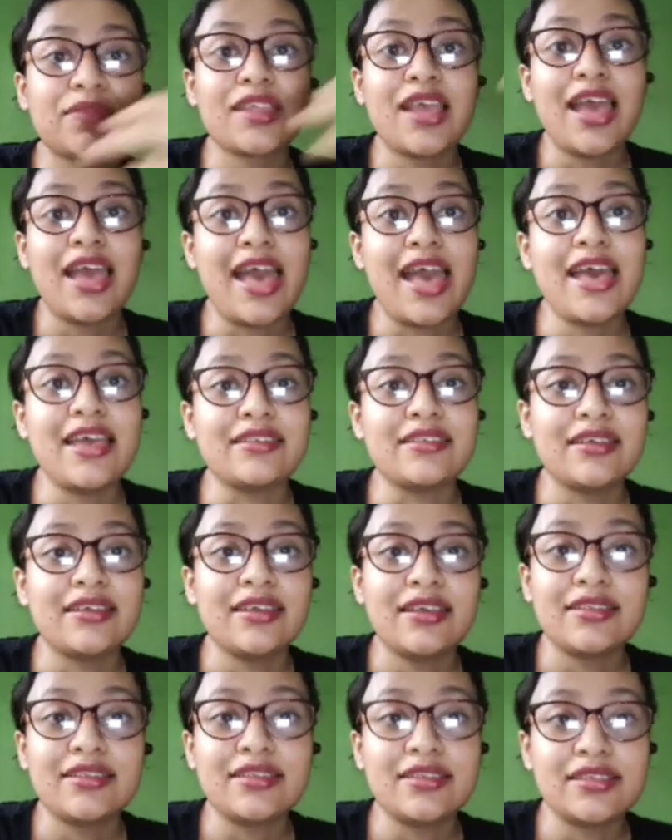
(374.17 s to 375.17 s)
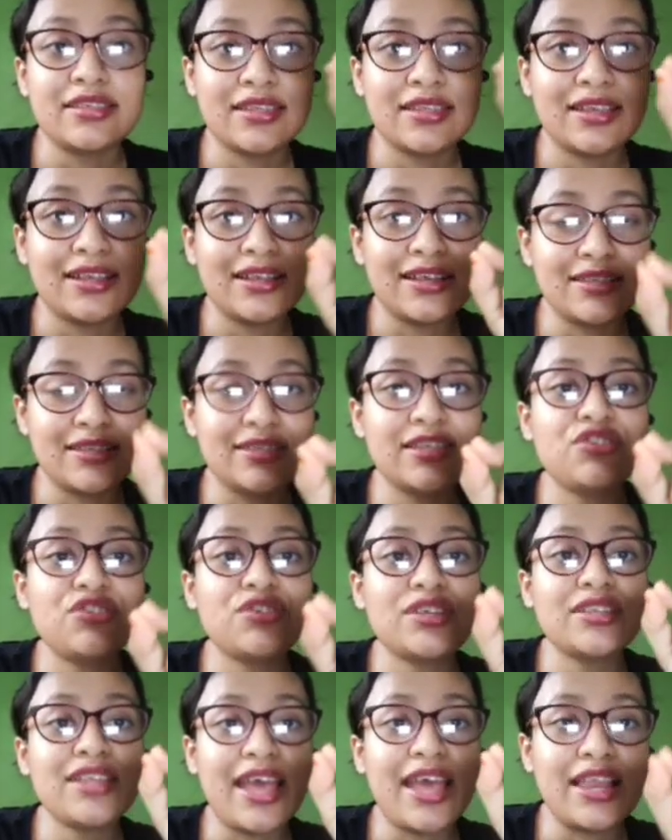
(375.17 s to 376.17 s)
and this
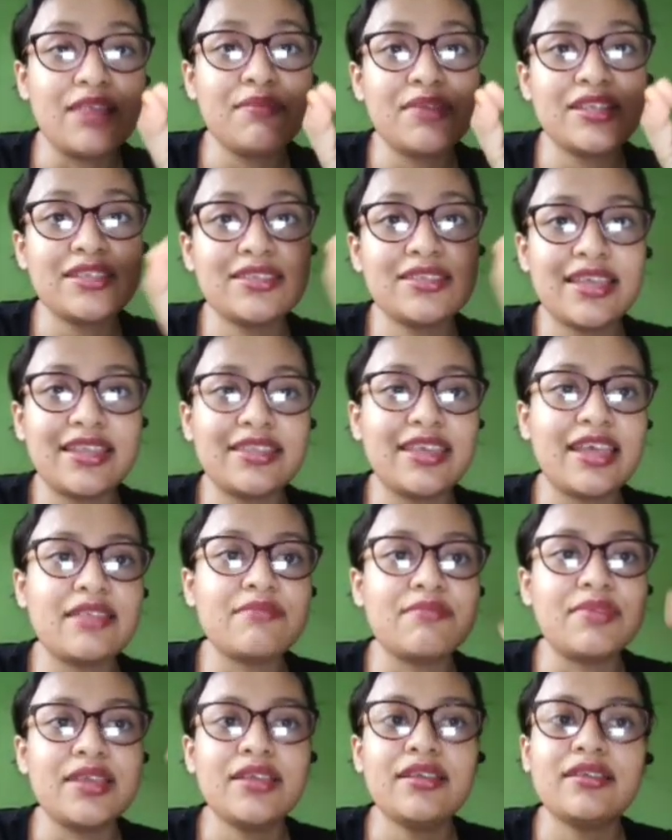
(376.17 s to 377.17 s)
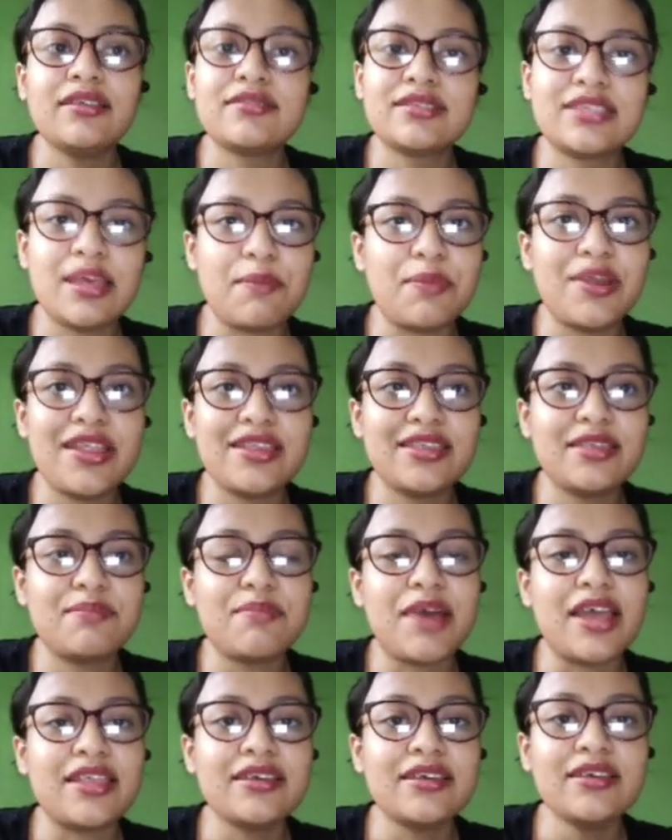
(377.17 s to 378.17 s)
constituent elements, it can be separated
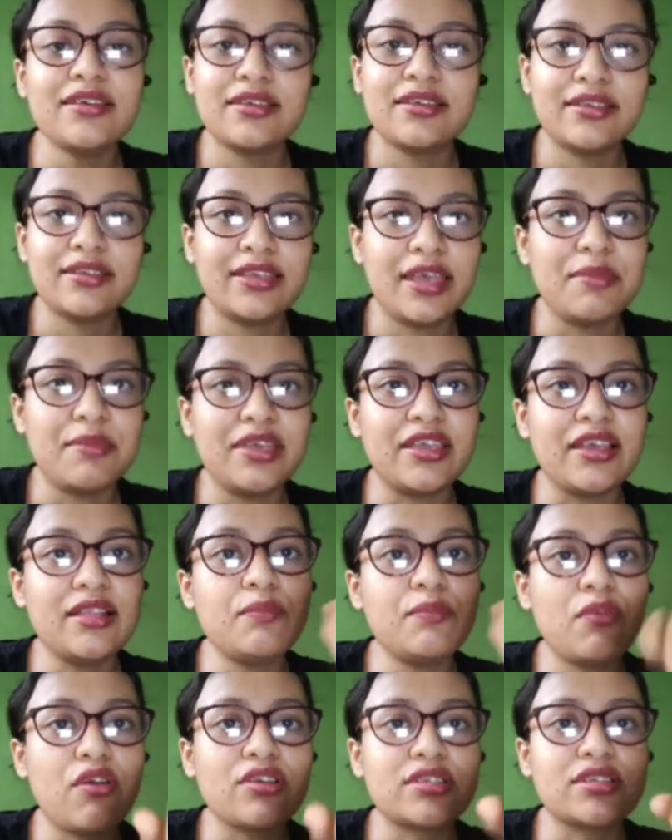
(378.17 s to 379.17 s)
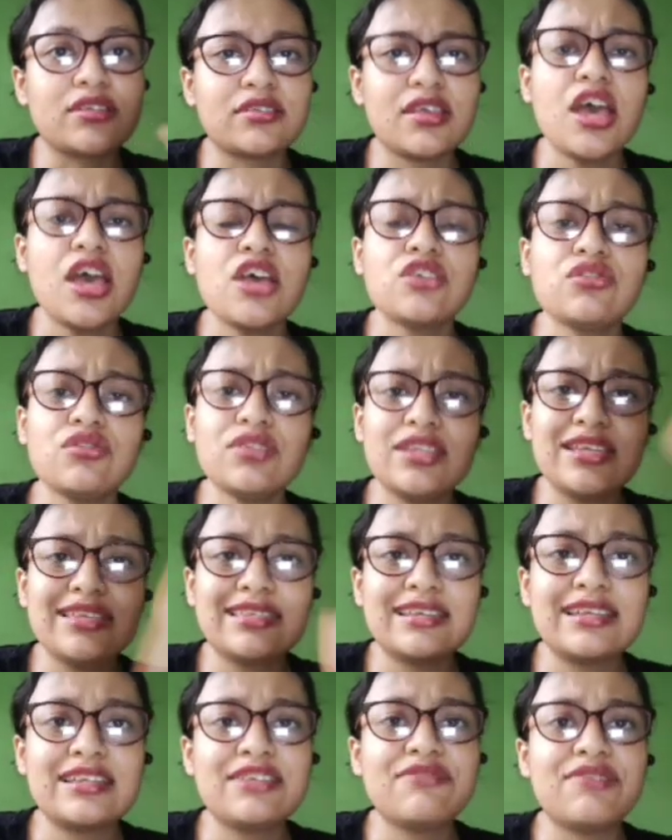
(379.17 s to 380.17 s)
by the chemical process. So these
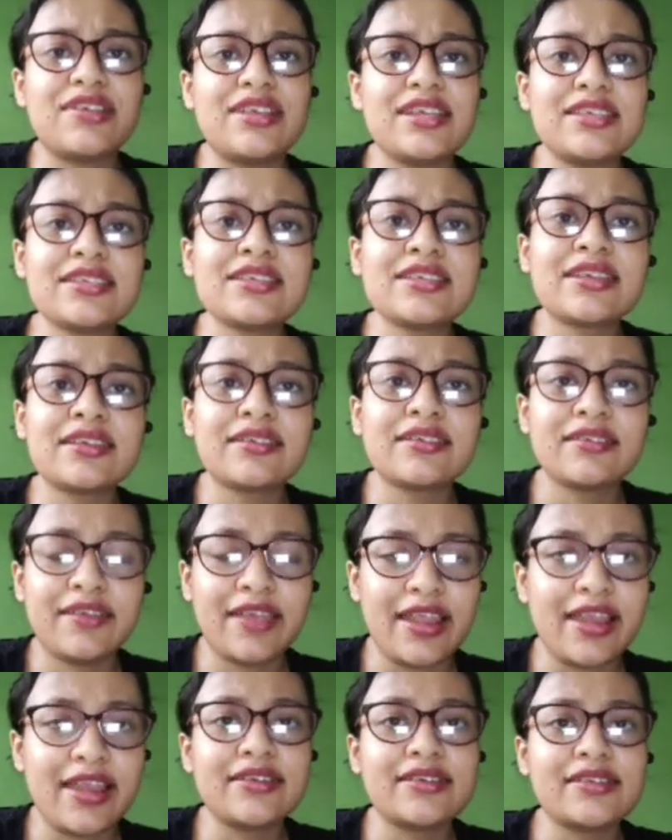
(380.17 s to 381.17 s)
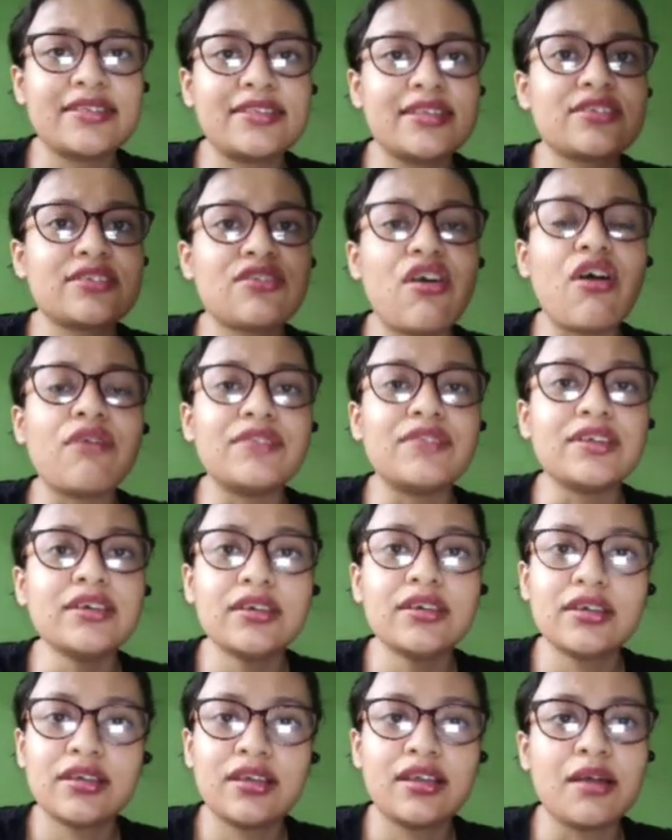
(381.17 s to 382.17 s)
are the various characteristics of the
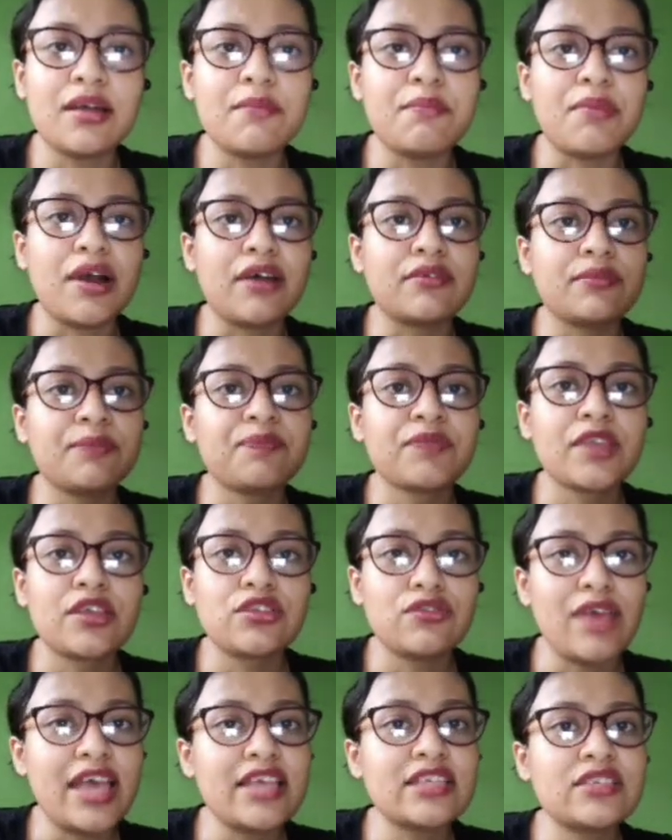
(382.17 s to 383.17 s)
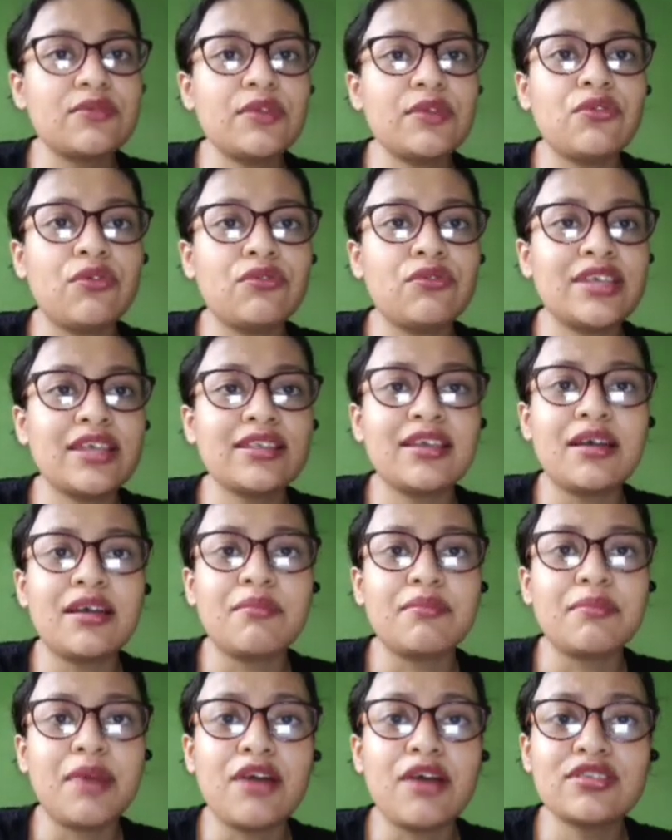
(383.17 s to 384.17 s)
compound. So as we know that
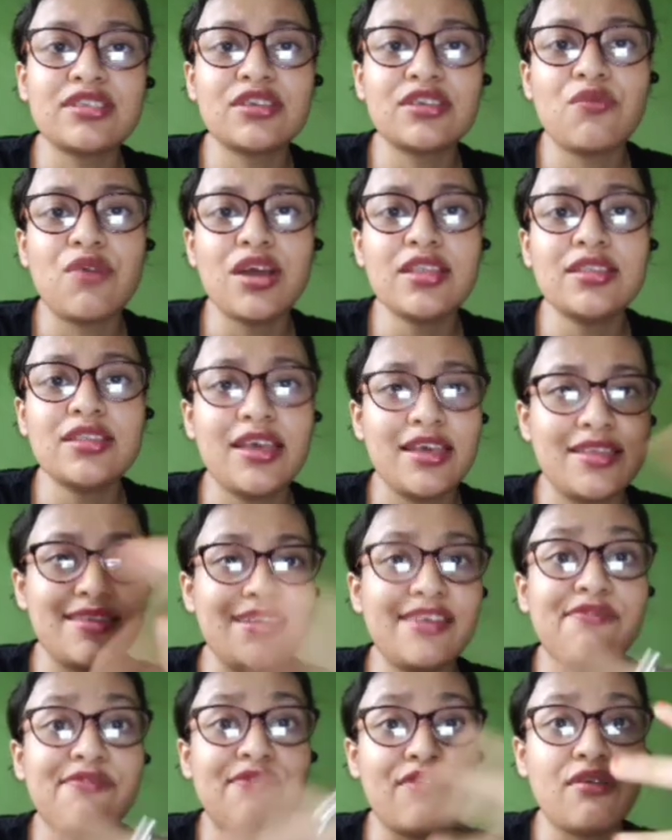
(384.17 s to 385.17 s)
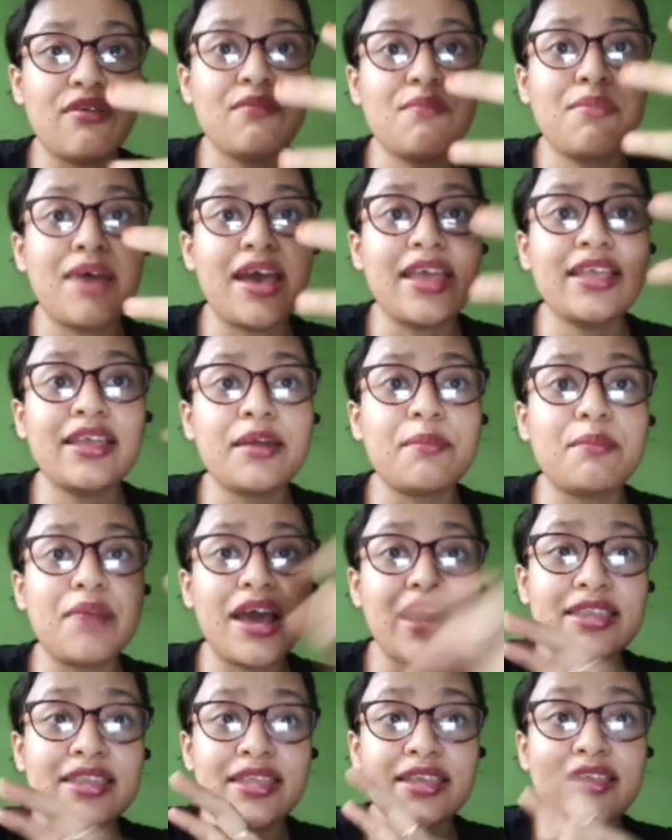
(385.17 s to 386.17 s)
compounds are what? They are formed by
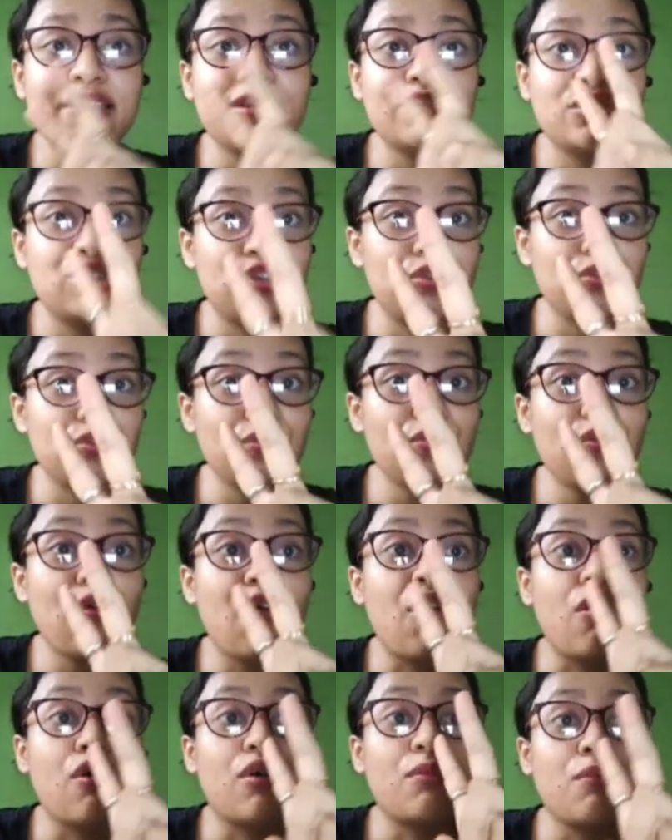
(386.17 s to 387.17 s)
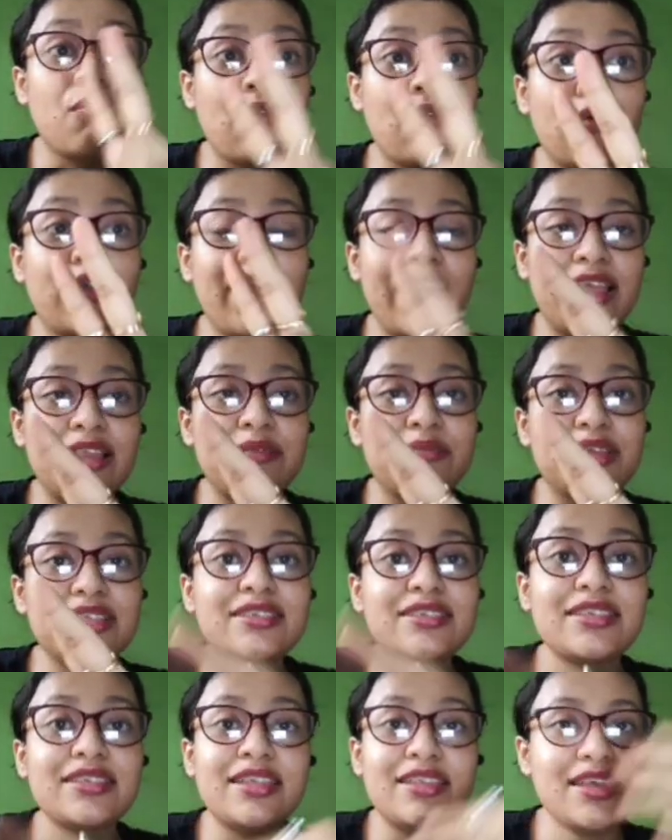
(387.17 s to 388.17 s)
combining two or more
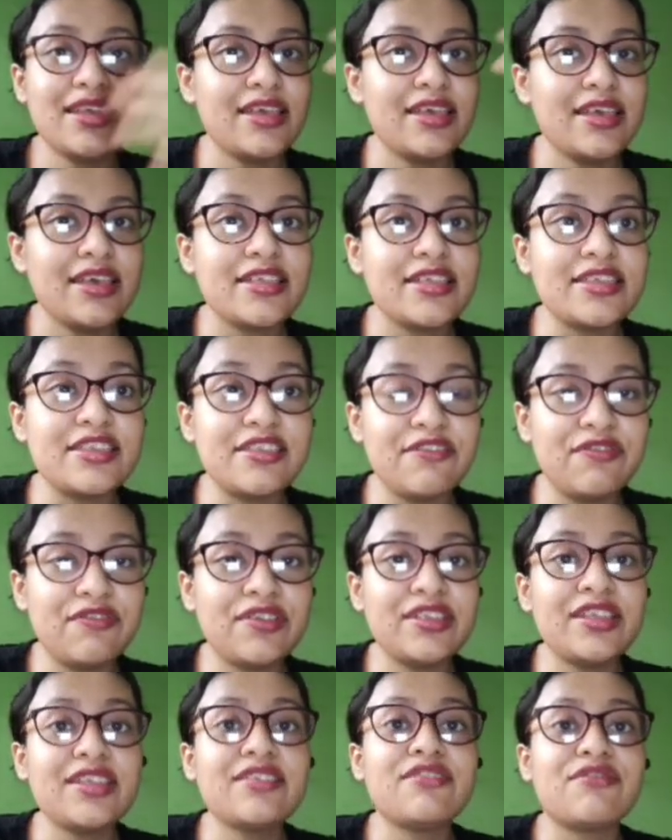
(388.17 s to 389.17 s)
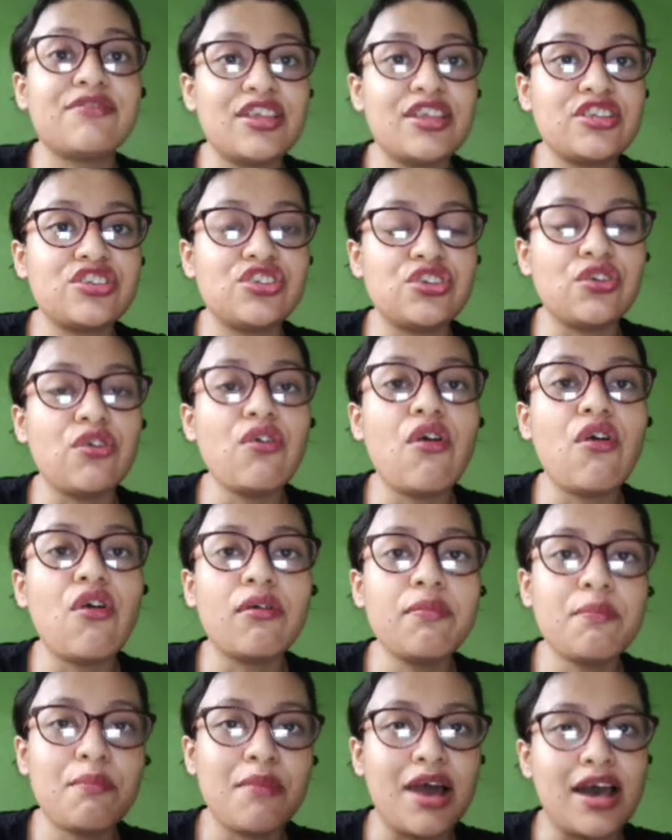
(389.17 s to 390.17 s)
elements in a definite ratio
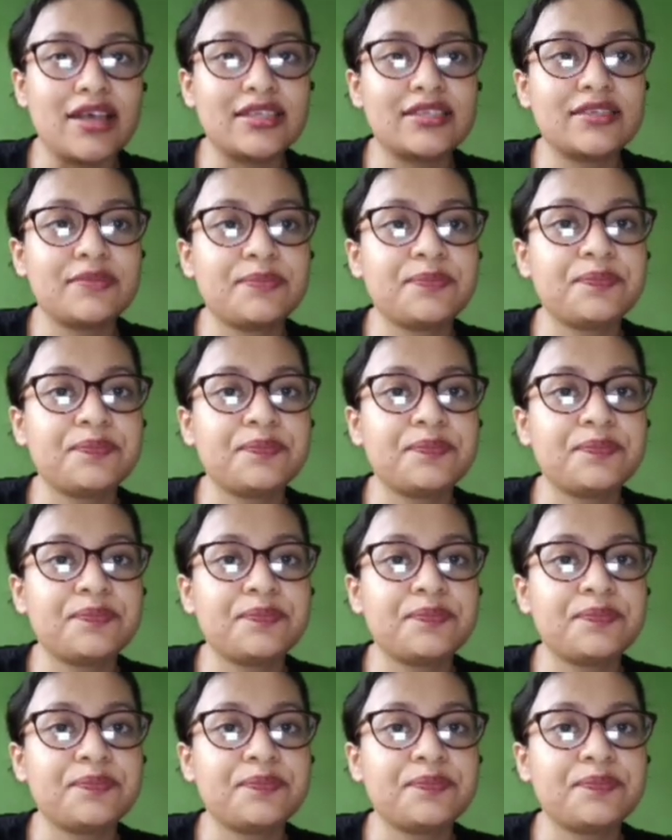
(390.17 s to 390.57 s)
of mass.